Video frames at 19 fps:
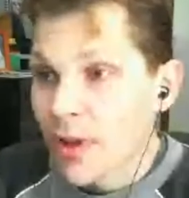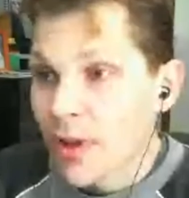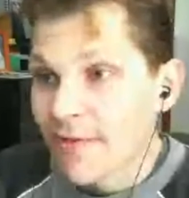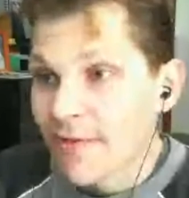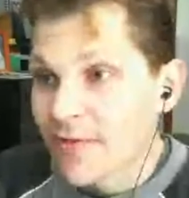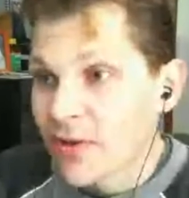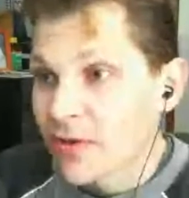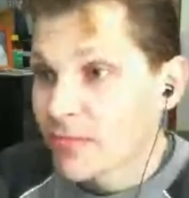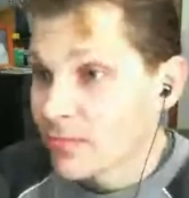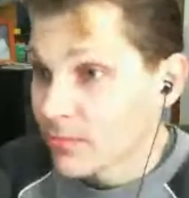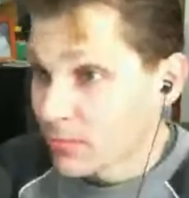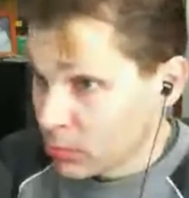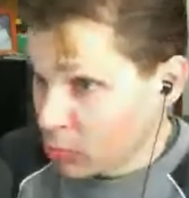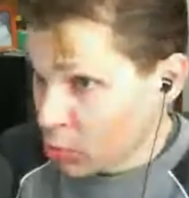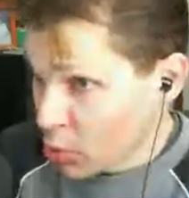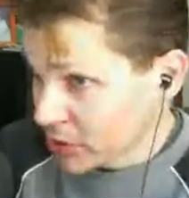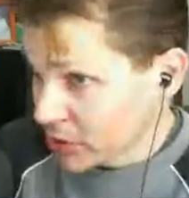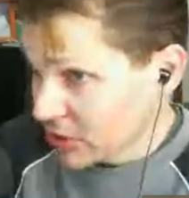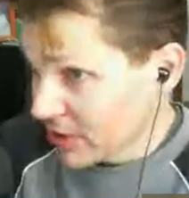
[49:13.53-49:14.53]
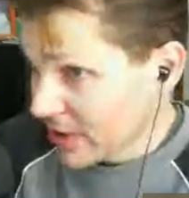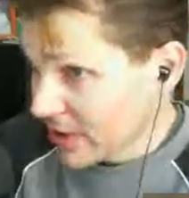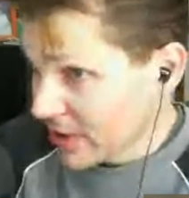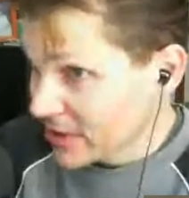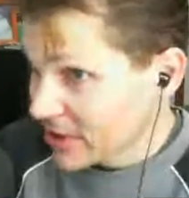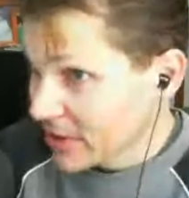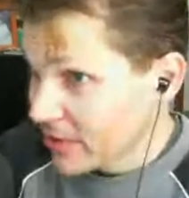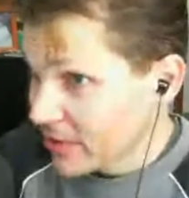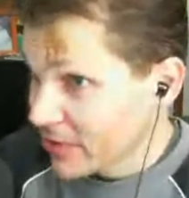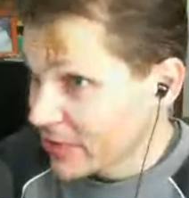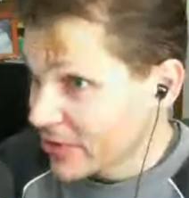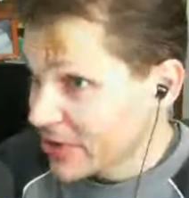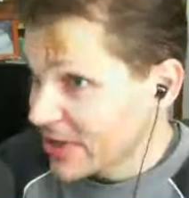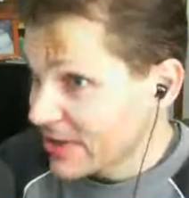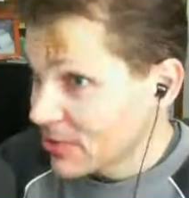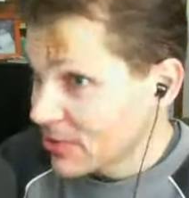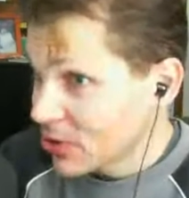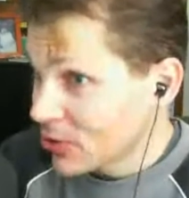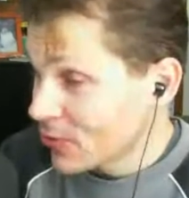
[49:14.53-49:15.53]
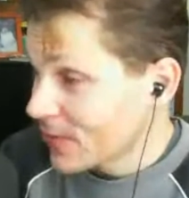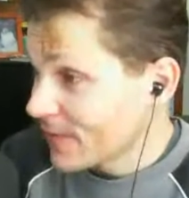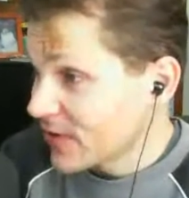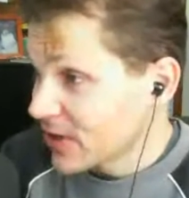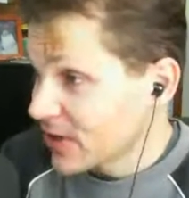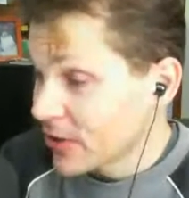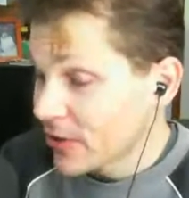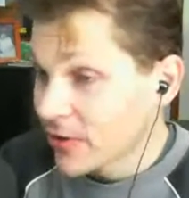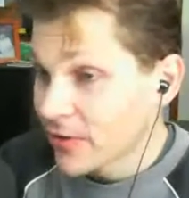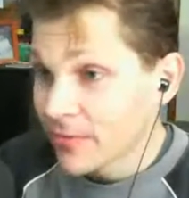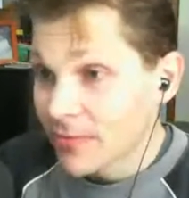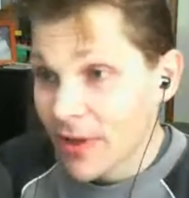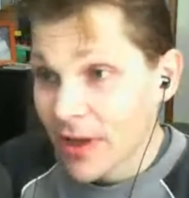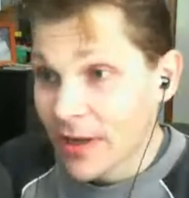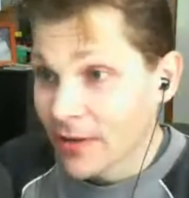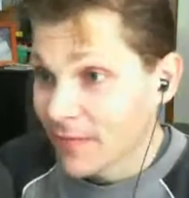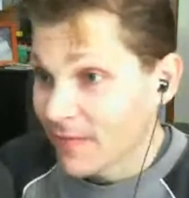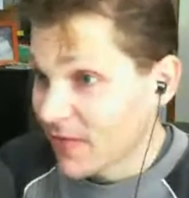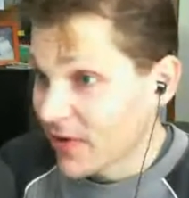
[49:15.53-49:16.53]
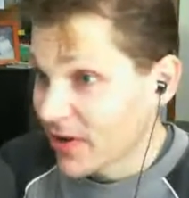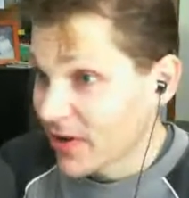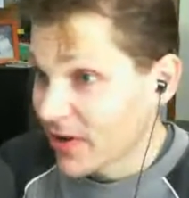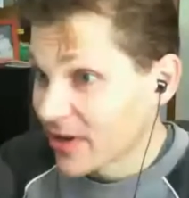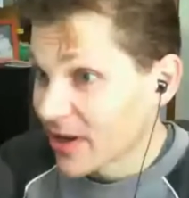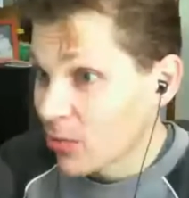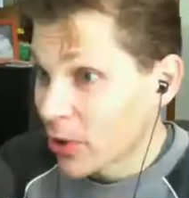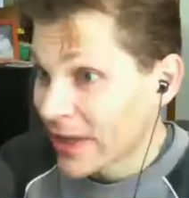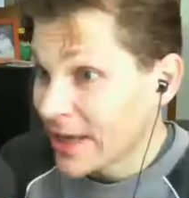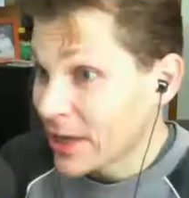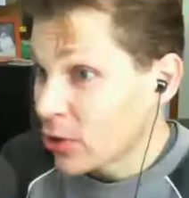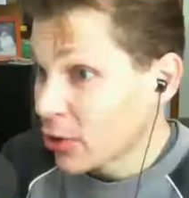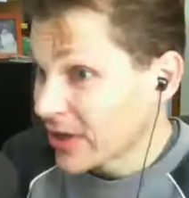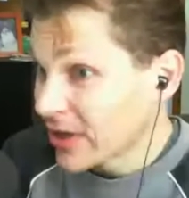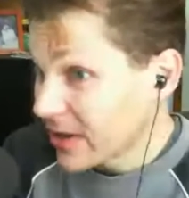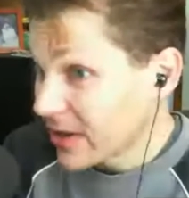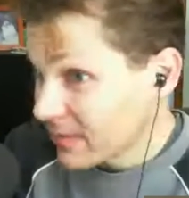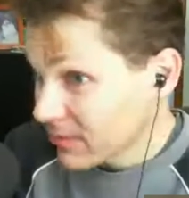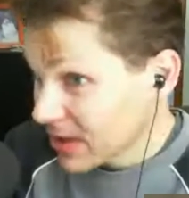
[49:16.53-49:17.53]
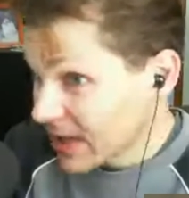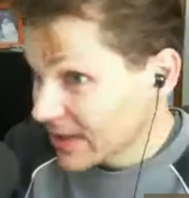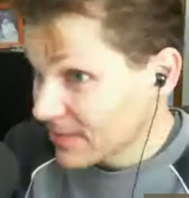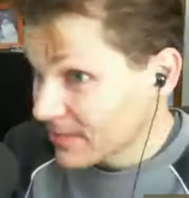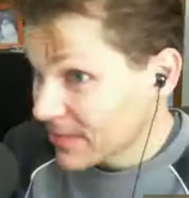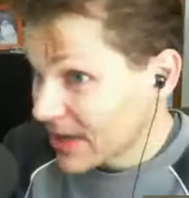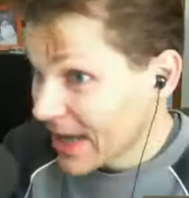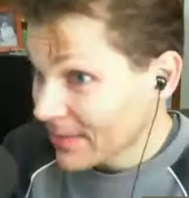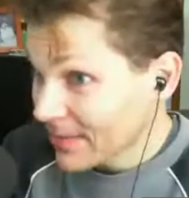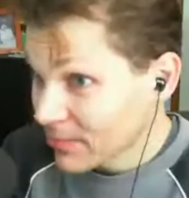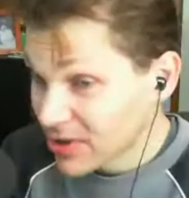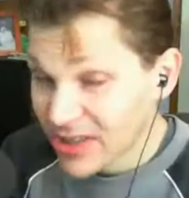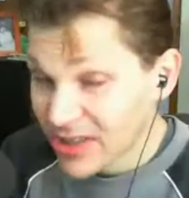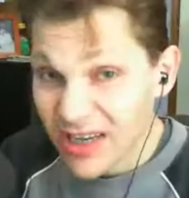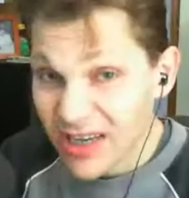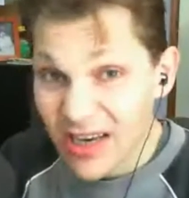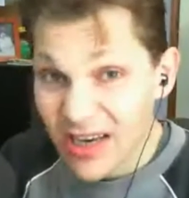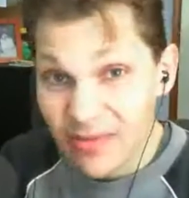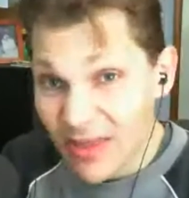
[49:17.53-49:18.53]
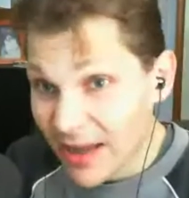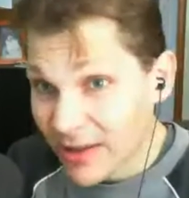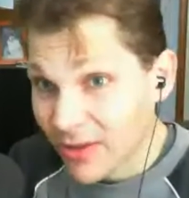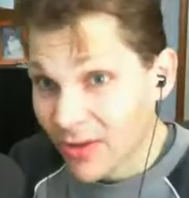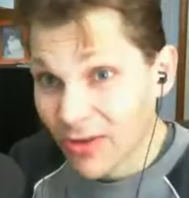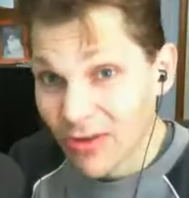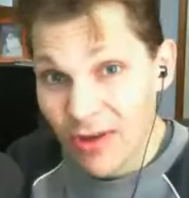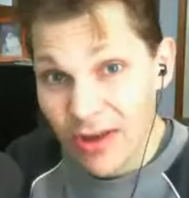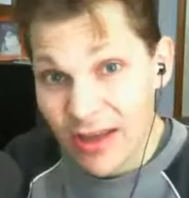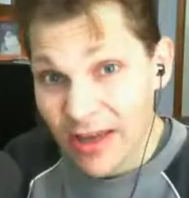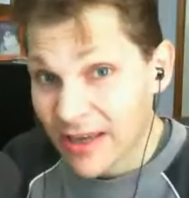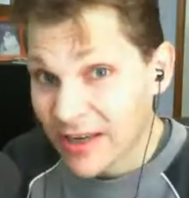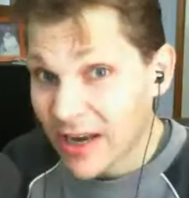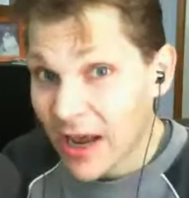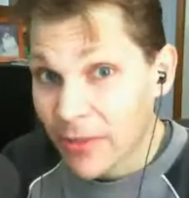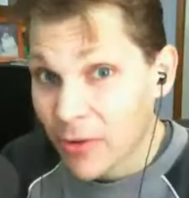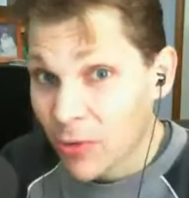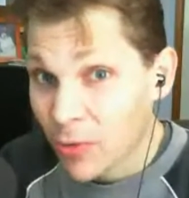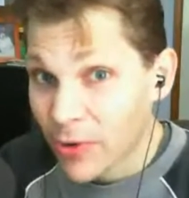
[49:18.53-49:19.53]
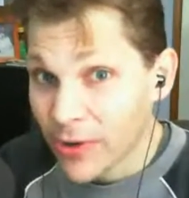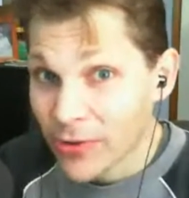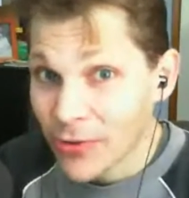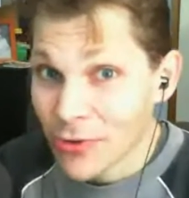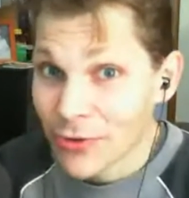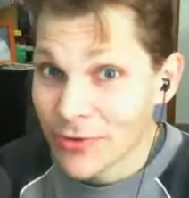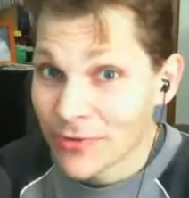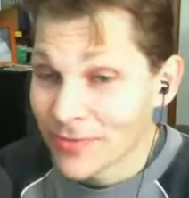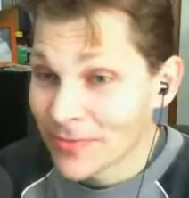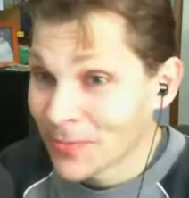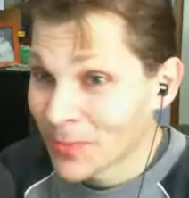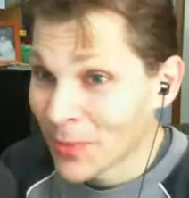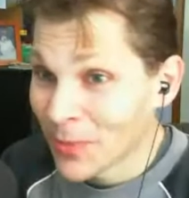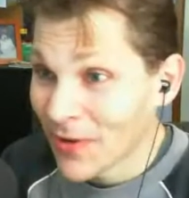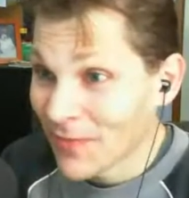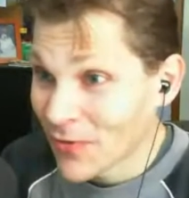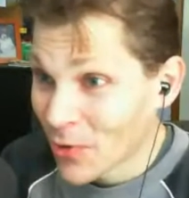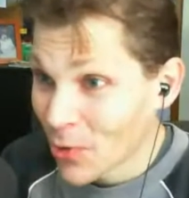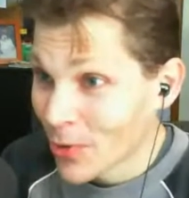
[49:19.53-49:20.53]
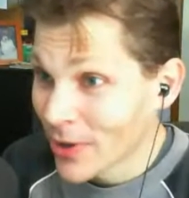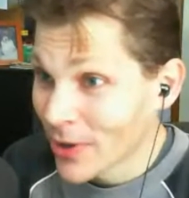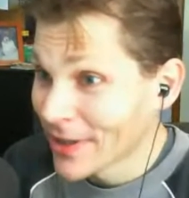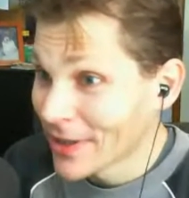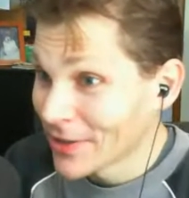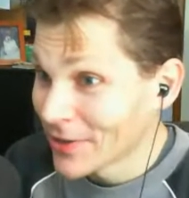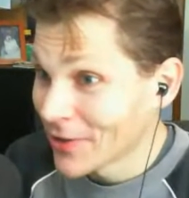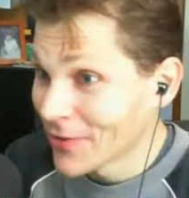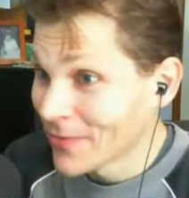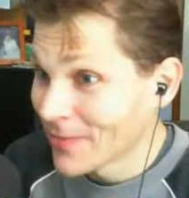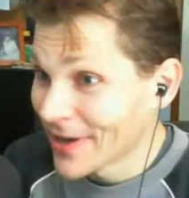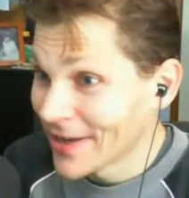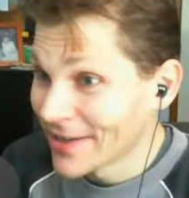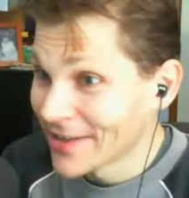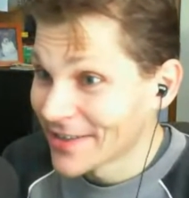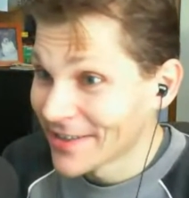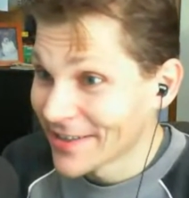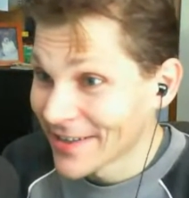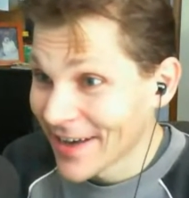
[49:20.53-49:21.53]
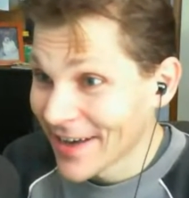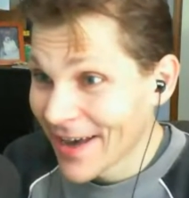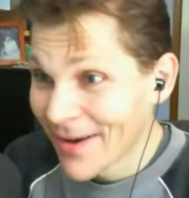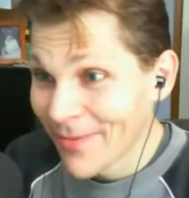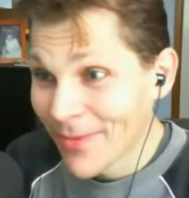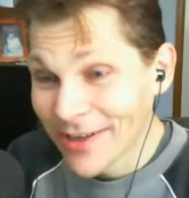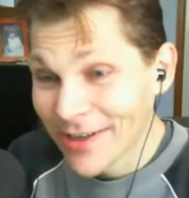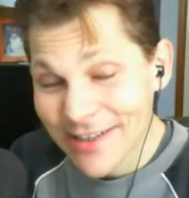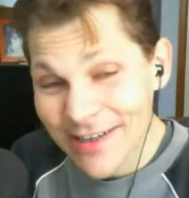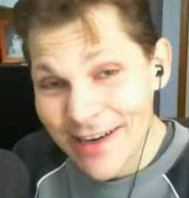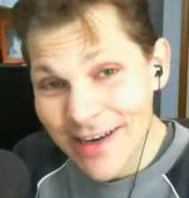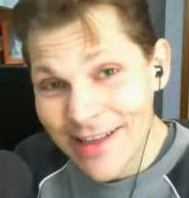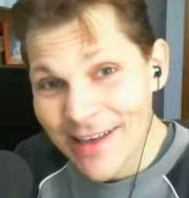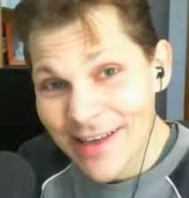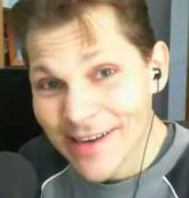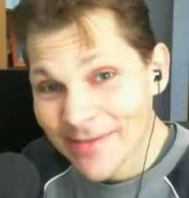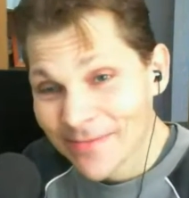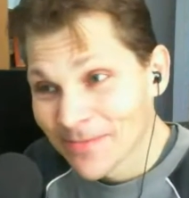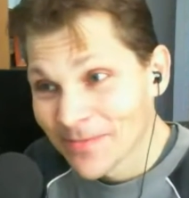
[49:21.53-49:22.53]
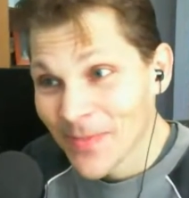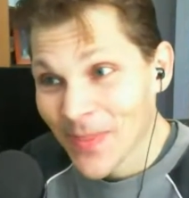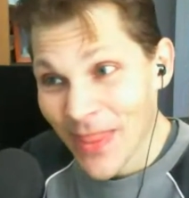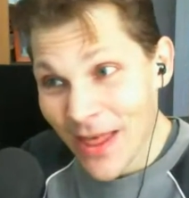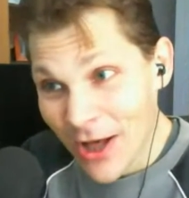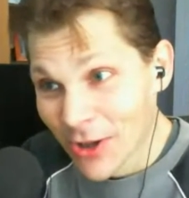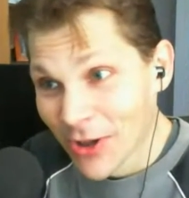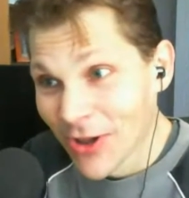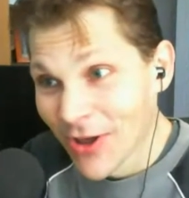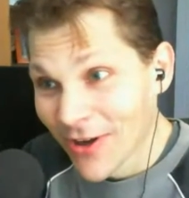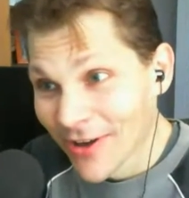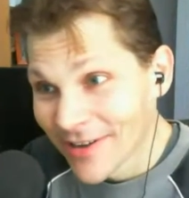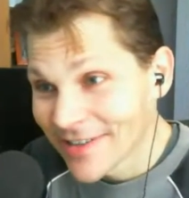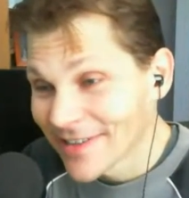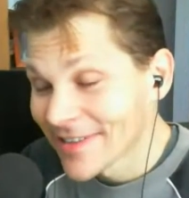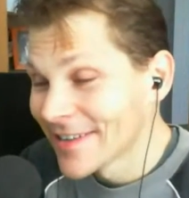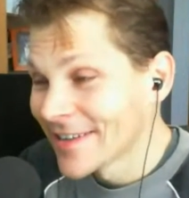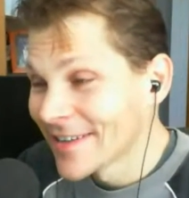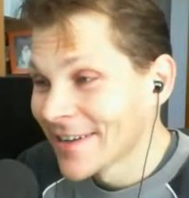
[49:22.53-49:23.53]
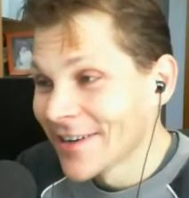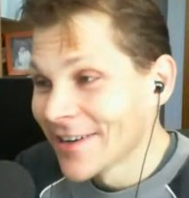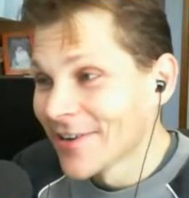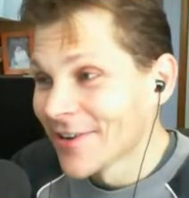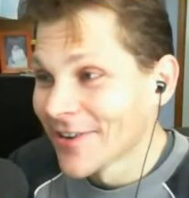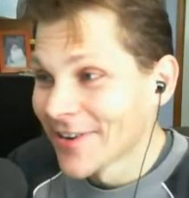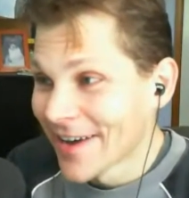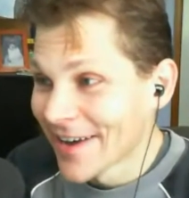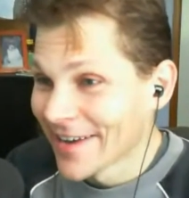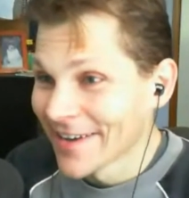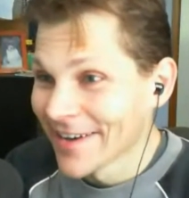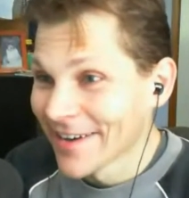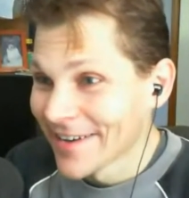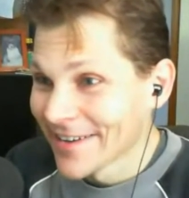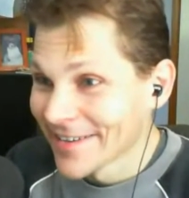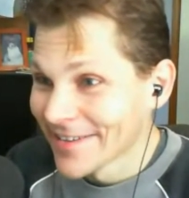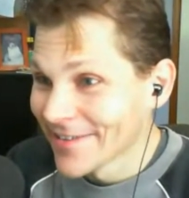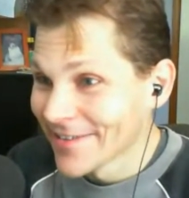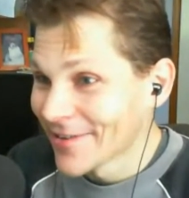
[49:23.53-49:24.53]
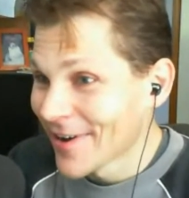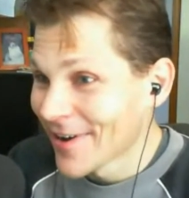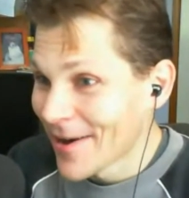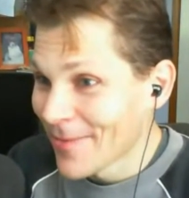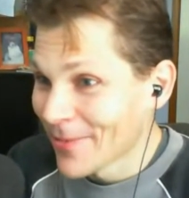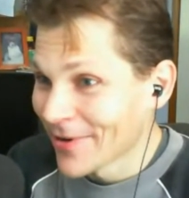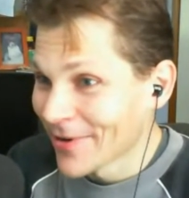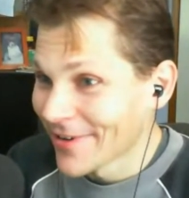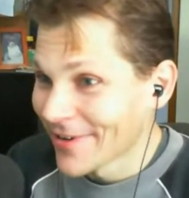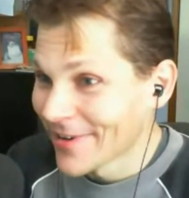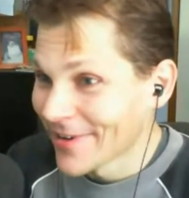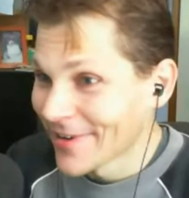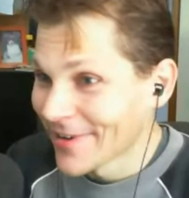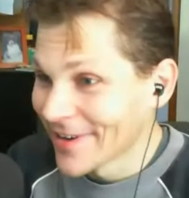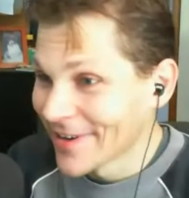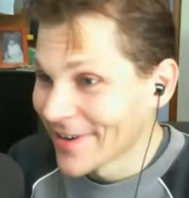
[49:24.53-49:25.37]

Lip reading: have to watch Kranatoko's Deep Core video and find out what he got in his platinum pack. But yeah, that's another reason, if you're willing to spend, how much are they? A lot on a hypergrade.